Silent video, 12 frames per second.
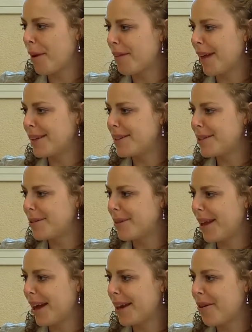about that too.
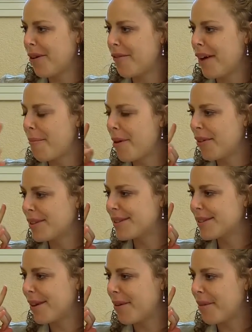Like I know if I'm on
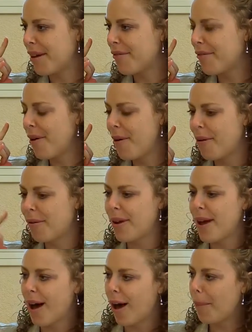my
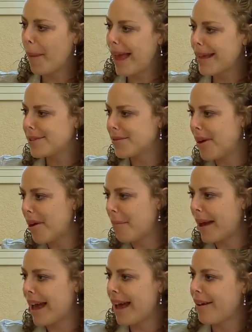phone, I'll pace around
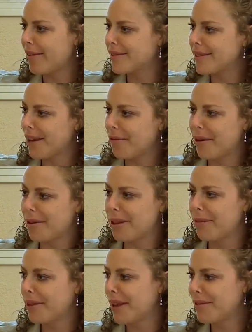my house. I
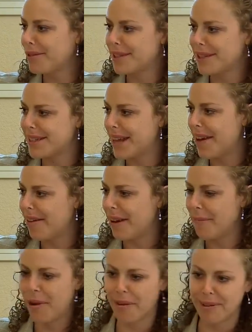rarely will ever sit down.
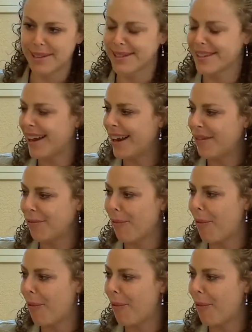I'm always kind of